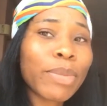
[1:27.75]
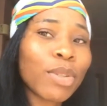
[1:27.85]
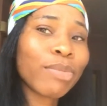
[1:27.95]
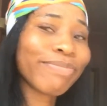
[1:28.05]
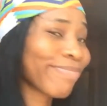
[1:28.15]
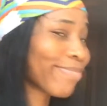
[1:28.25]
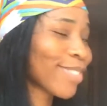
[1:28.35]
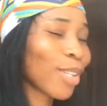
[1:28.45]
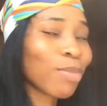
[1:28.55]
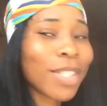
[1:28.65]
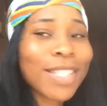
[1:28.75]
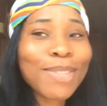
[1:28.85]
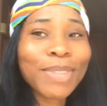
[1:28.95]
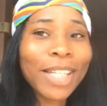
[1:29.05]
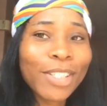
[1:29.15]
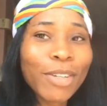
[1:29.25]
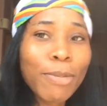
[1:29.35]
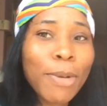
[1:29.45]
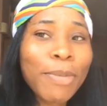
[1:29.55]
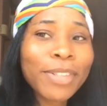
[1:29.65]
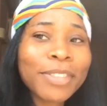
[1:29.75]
but something similar. You remember?